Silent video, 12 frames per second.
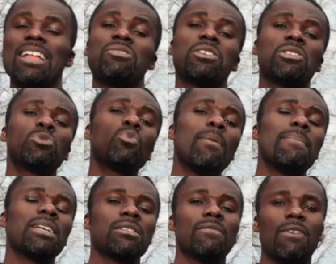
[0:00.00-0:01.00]
and this is what
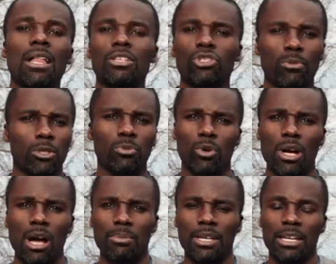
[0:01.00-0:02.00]
makes the volley so much more
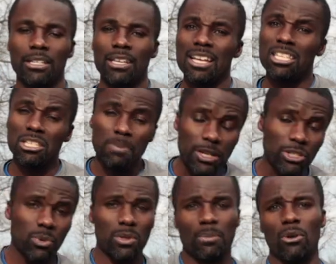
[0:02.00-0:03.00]
complicated,
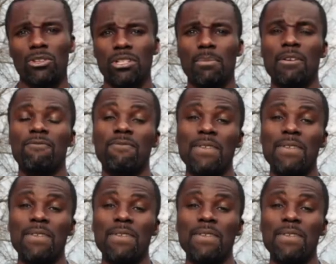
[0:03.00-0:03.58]
especially when the ball's coming